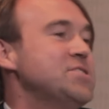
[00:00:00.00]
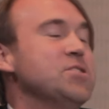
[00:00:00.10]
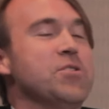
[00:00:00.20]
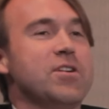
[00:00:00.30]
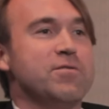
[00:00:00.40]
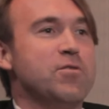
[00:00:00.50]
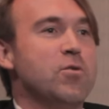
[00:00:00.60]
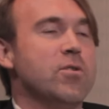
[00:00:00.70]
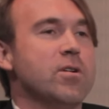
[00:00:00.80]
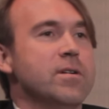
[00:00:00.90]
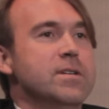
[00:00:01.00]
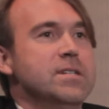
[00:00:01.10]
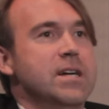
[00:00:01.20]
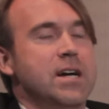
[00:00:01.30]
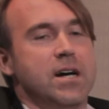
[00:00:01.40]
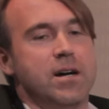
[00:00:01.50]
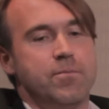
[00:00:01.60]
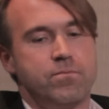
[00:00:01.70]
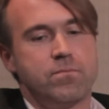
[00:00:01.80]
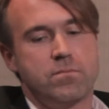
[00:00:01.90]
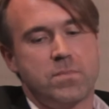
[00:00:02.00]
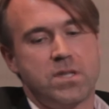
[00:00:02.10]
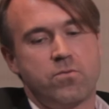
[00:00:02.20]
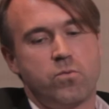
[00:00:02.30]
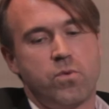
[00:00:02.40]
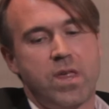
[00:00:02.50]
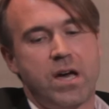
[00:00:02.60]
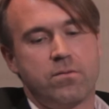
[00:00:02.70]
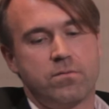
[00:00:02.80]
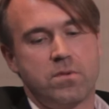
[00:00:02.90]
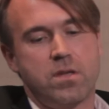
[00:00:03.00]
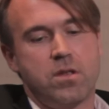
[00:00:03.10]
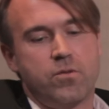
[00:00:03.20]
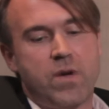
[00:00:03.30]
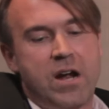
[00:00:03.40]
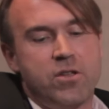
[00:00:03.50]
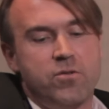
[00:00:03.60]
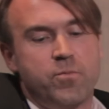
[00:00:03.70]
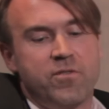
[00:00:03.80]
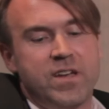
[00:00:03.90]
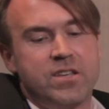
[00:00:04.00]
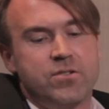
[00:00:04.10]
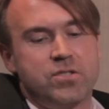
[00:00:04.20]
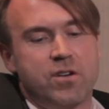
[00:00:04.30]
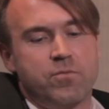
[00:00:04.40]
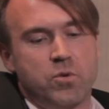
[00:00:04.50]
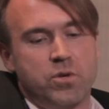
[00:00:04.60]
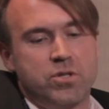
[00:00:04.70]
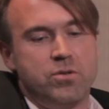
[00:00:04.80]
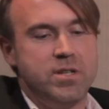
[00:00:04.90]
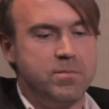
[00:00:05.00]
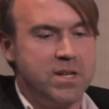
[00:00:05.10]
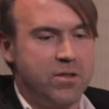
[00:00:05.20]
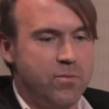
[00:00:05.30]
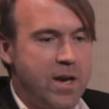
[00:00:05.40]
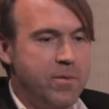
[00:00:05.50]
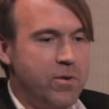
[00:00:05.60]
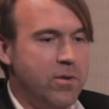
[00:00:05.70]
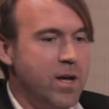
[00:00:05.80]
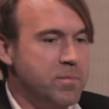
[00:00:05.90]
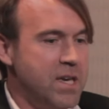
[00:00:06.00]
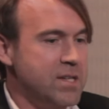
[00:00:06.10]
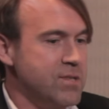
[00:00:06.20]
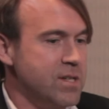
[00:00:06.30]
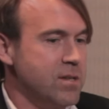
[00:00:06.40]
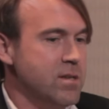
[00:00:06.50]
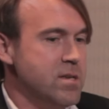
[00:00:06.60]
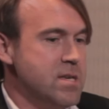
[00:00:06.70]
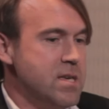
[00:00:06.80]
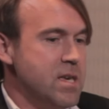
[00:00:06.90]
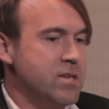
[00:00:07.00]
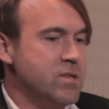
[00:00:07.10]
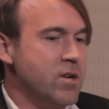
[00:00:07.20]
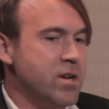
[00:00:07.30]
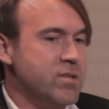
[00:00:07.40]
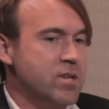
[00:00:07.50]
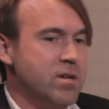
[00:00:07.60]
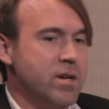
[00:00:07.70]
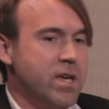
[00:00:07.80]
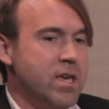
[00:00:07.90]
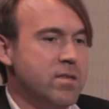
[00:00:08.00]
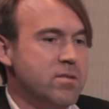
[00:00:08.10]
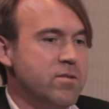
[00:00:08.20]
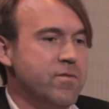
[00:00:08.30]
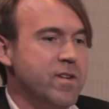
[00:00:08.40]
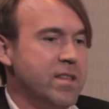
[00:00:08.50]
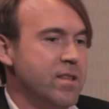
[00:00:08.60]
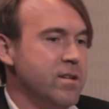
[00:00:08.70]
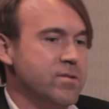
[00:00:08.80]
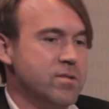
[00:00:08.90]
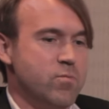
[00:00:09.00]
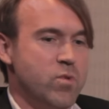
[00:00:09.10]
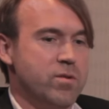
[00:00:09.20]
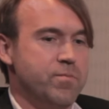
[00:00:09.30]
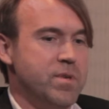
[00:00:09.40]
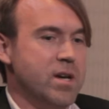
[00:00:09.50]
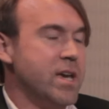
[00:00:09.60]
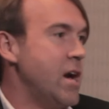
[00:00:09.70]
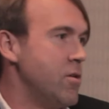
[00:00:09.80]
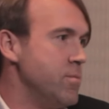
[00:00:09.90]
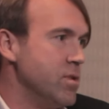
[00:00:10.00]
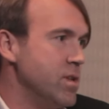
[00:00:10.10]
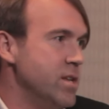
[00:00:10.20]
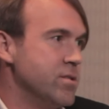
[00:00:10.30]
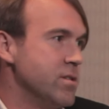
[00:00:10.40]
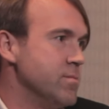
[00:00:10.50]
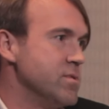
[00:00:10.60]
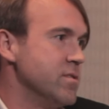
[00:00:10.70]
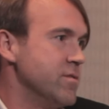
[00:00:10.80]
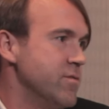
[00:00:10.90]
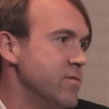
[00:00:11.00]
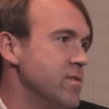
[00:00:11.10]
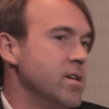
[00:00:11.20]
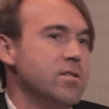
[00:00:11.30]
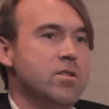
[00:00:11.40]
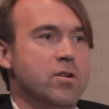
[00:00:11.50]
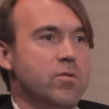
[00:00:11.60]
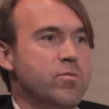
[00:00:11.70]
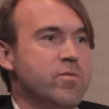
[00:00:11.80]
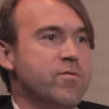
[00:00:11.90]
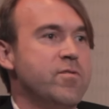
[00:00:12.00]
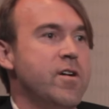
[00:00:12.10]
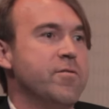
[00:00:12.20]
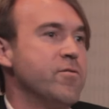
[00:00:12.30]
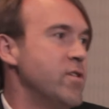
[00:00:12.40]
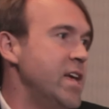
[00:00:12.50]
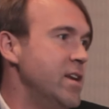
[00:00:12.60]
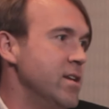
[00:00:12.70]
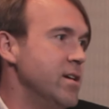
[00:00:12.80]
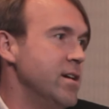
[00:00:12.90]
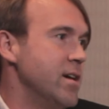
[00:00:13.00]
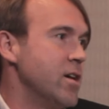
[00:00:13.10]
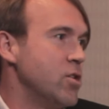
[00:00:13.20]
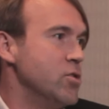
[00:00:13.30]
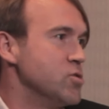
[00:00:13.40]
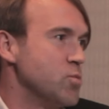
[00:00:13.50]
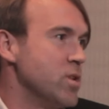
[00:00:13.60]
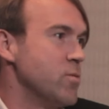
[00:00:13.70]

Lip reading: So therefore, without, how do you prevent yourself from going too deep down the rabbit hole? I'm guessing, do you find that there's, whether it be accountability in terms of, a friend, a close,